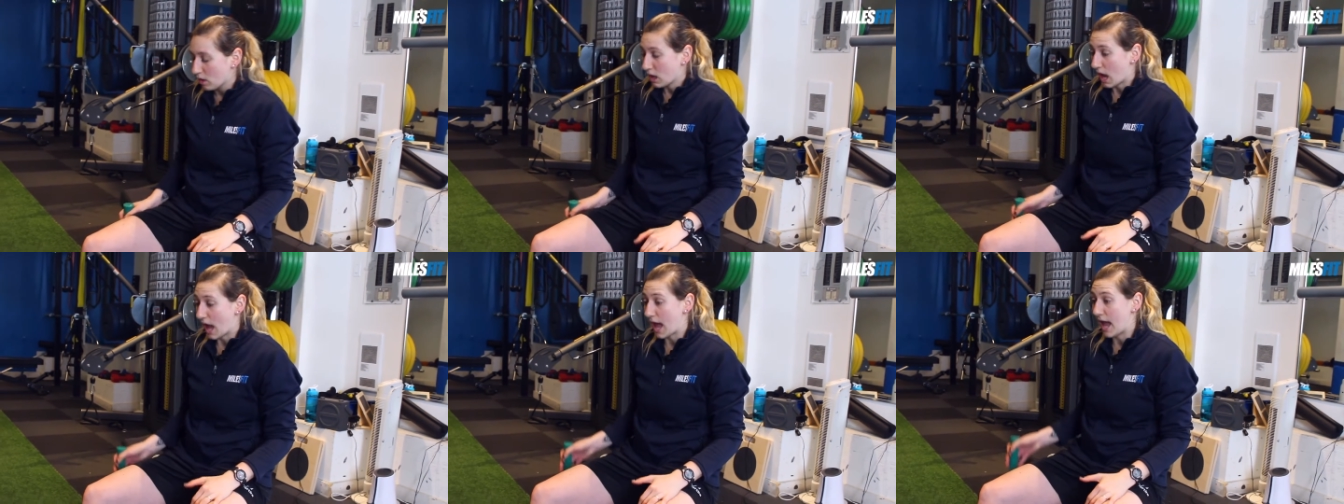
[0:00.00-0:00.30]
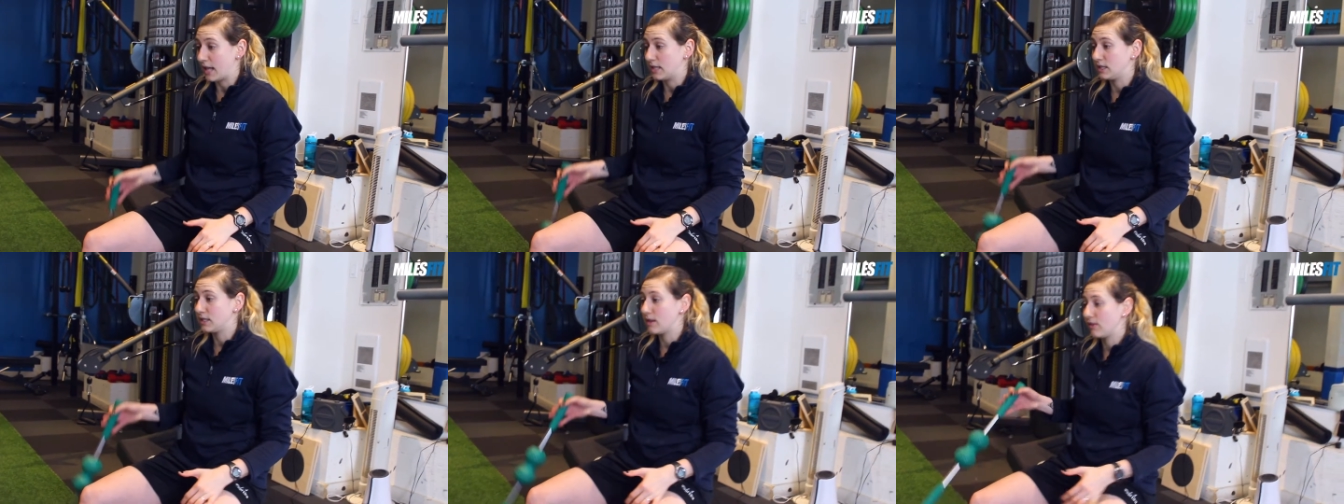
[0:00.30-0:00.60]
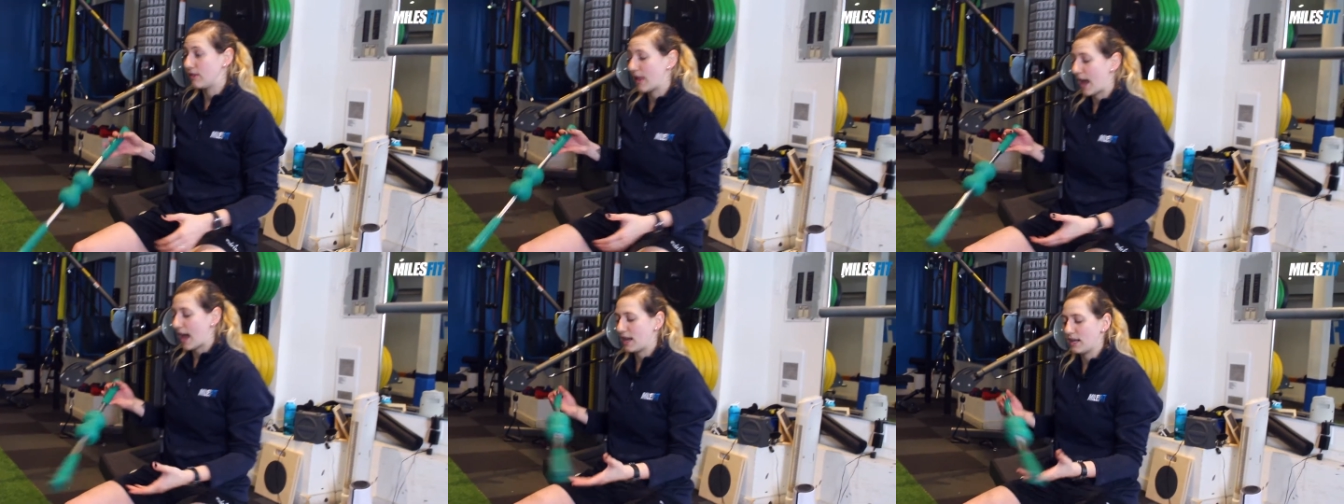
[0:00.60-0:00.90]
And
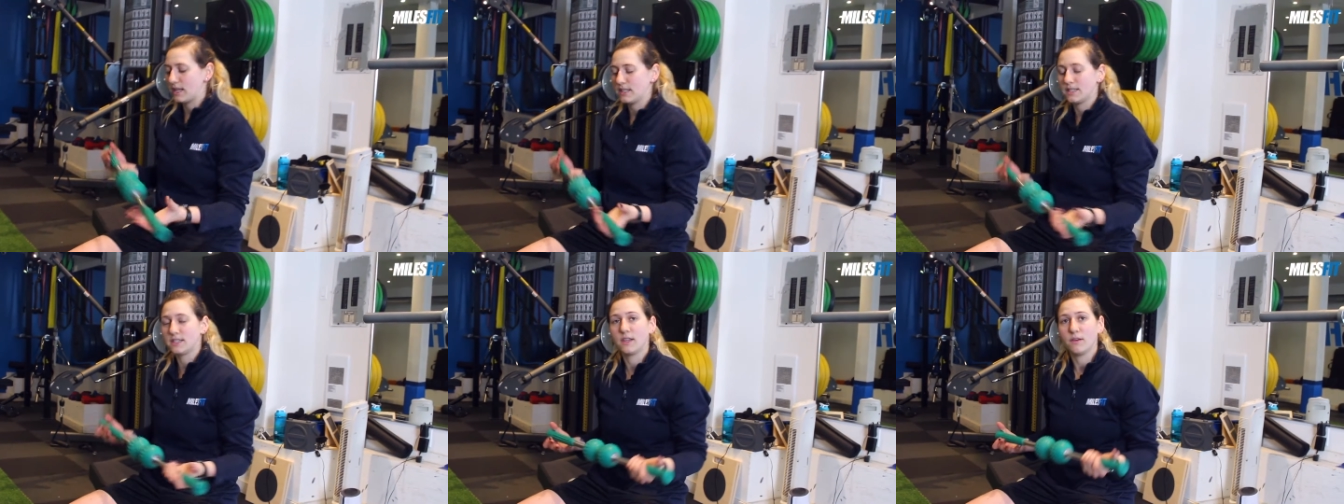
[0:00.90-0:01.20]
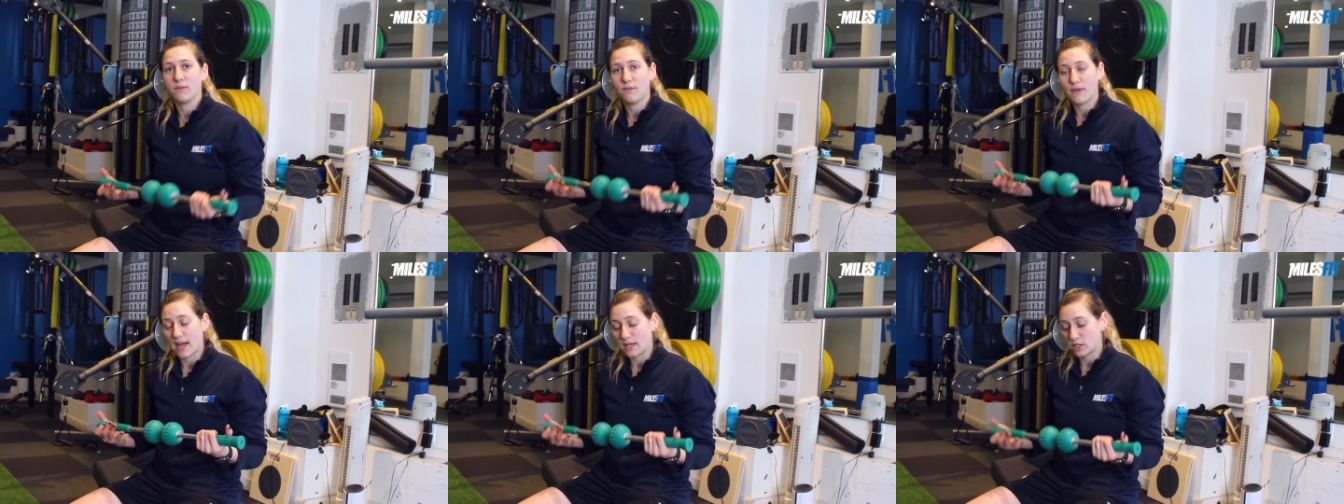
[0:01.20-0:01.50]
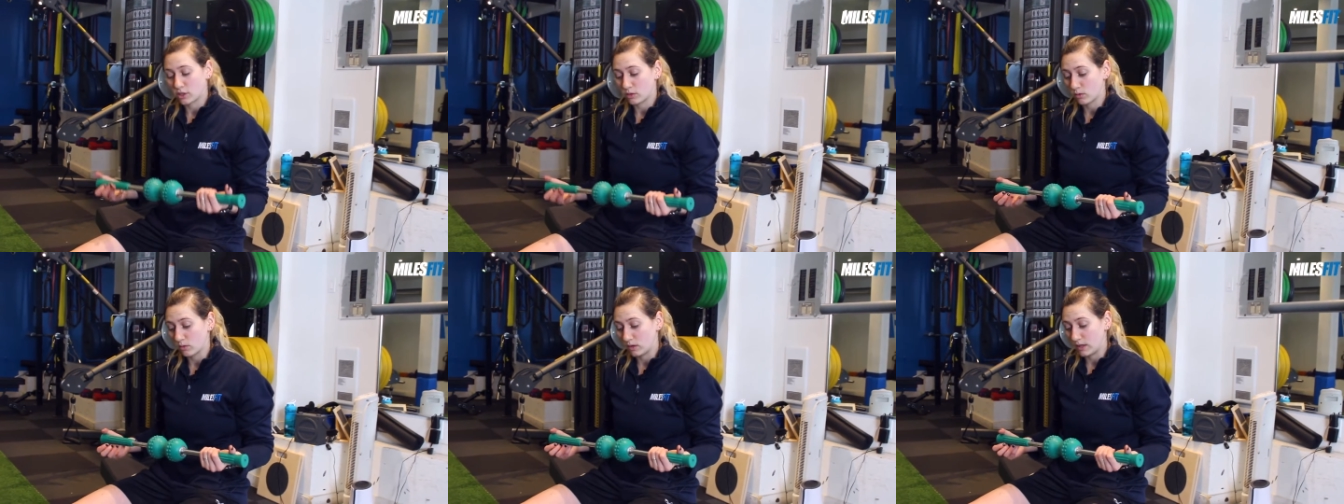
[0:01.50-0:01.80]
that is the
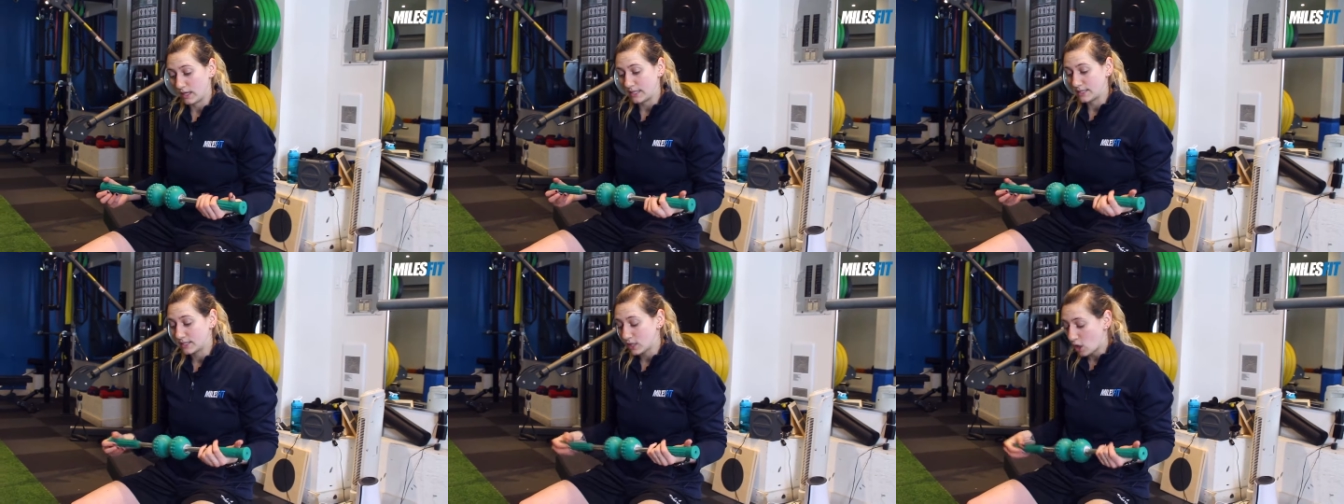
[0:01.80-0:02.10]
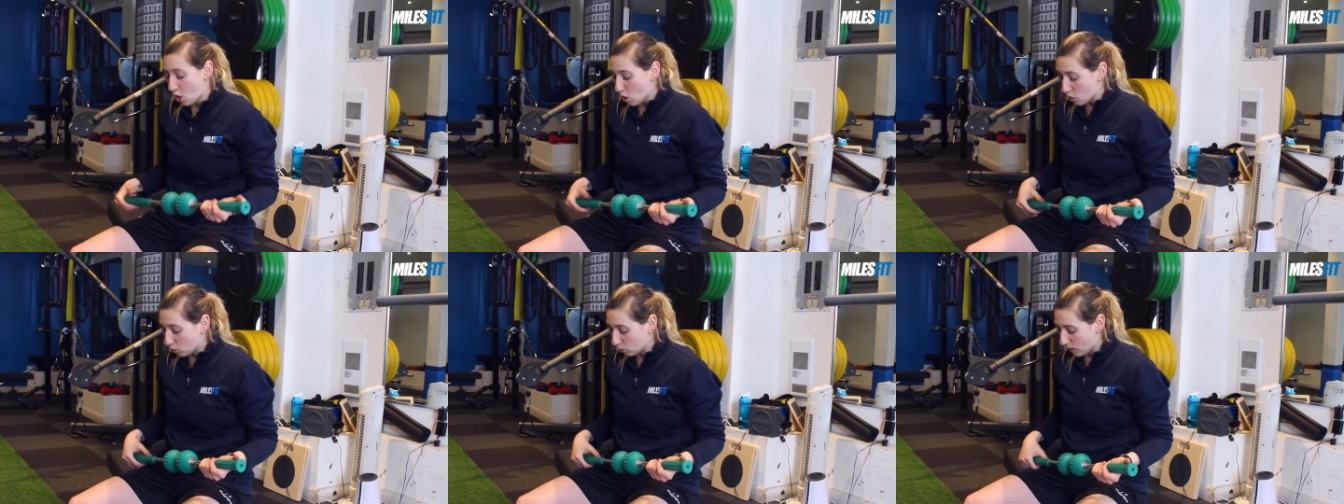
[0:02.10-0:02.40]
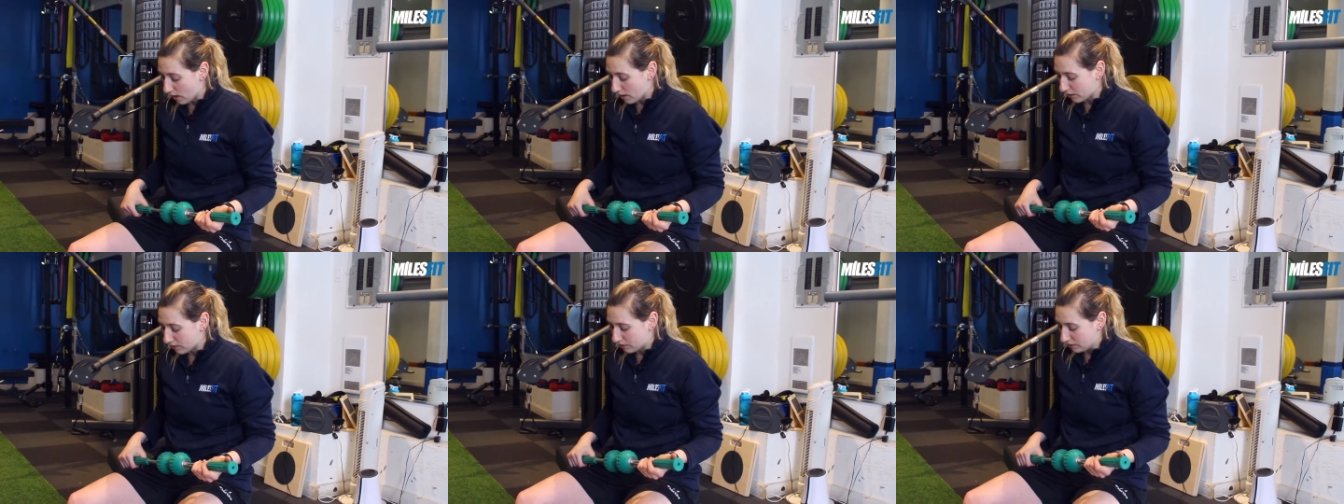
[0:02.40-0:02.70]
fascial release
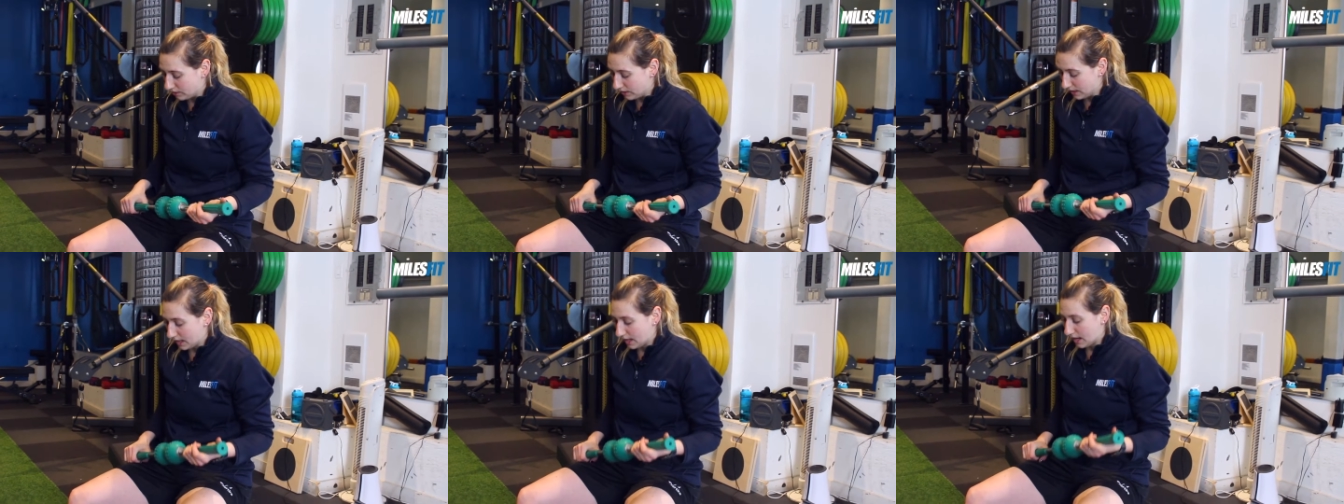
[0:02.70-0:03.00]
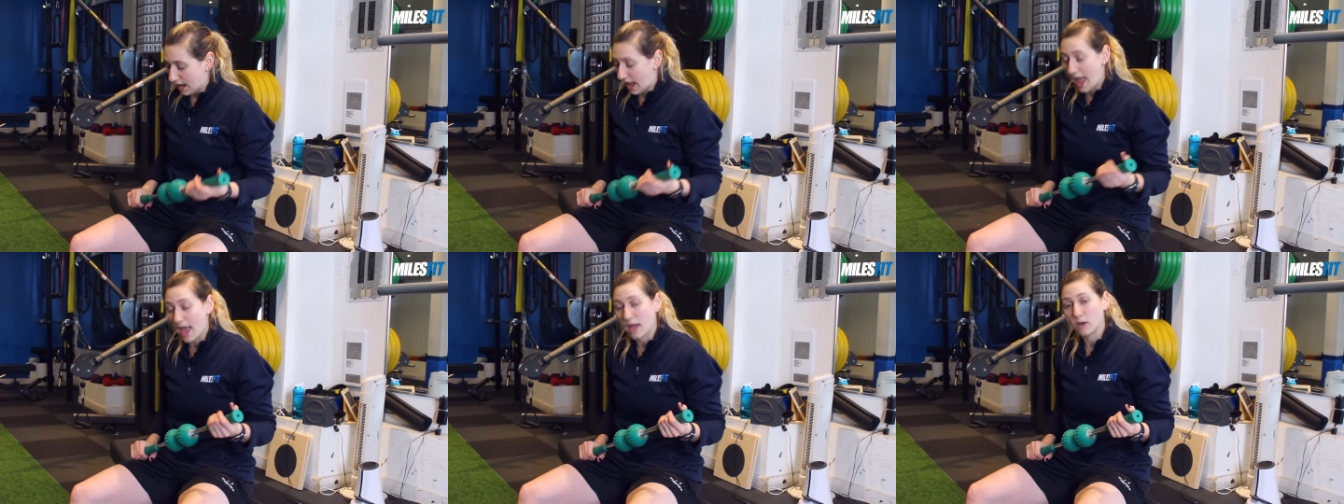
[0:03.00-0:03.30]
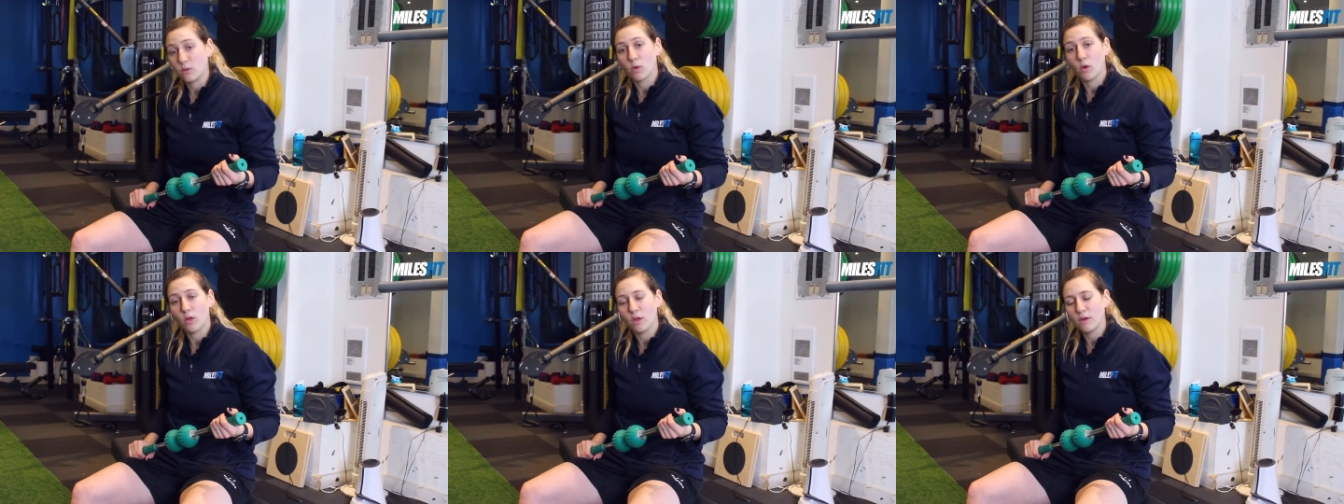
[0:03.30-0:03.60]
with the
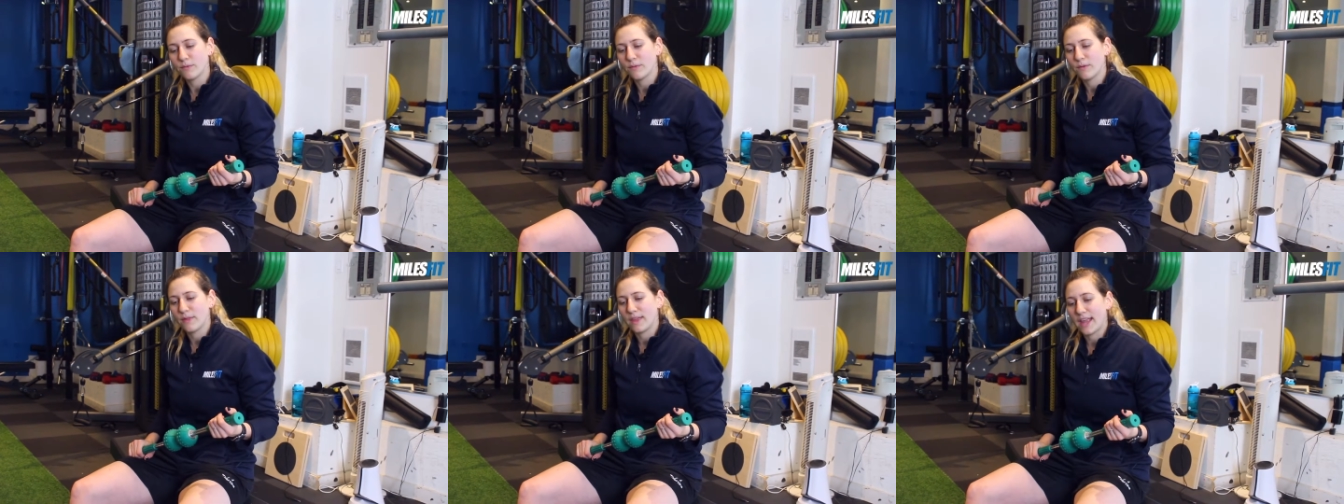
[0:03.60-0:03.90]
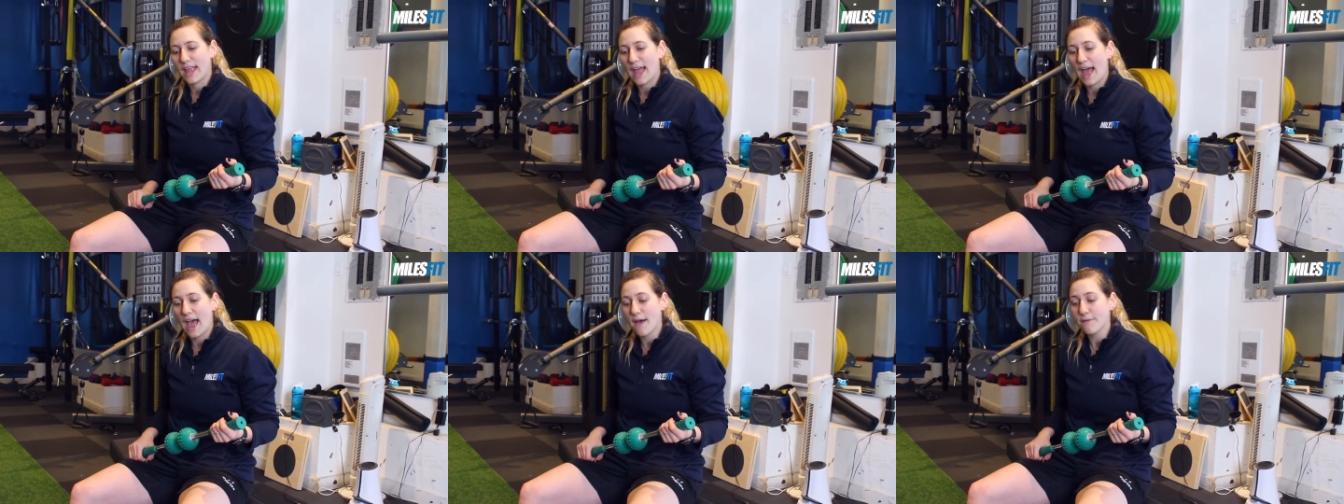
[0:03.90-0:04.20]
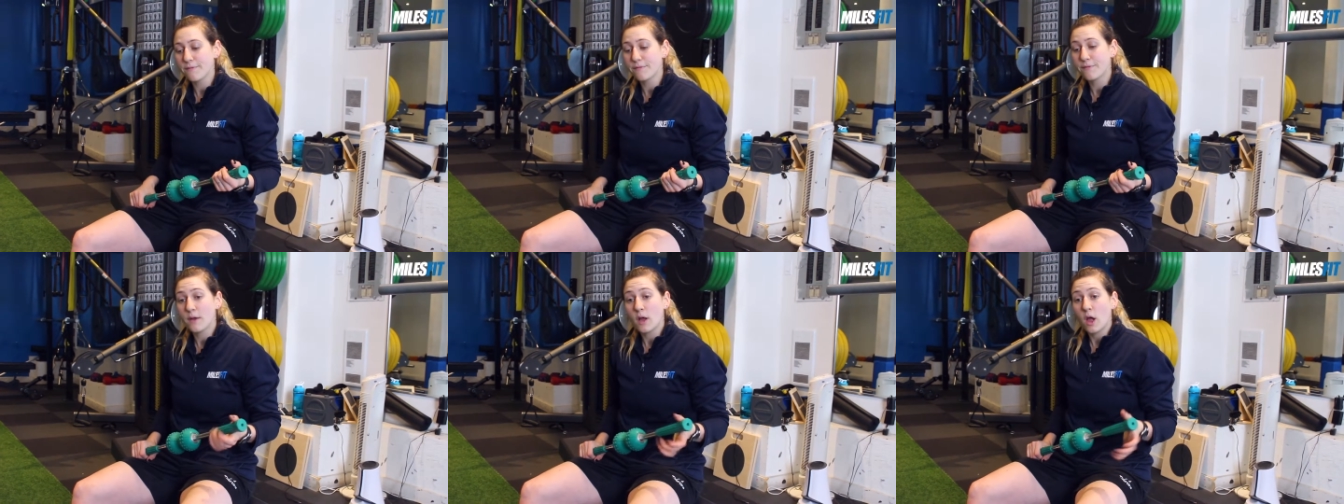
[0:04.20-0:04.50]
hand roller for the
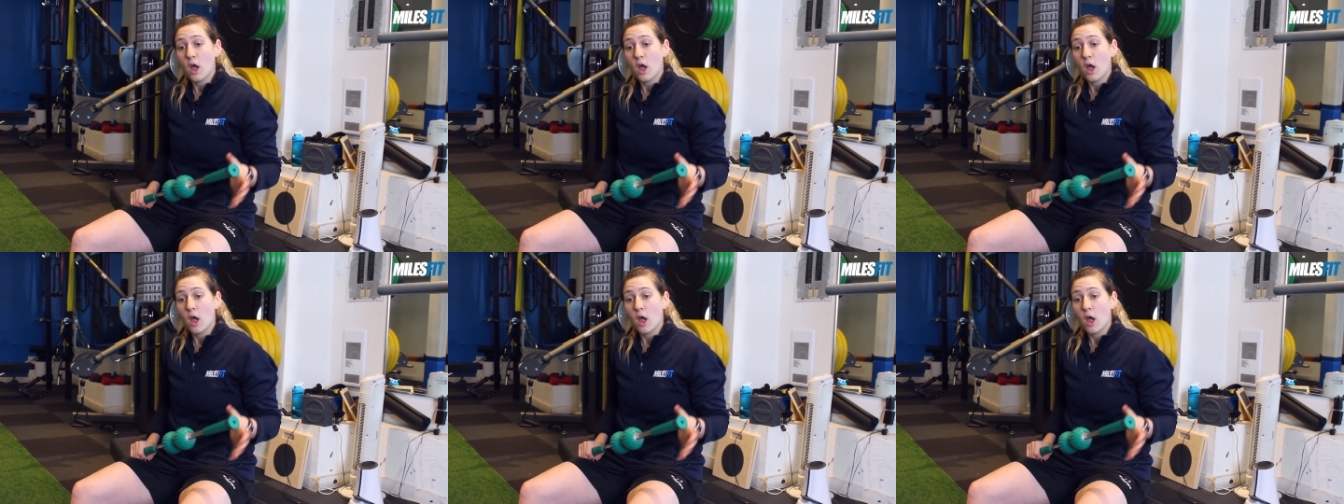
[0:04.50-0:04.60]
calf.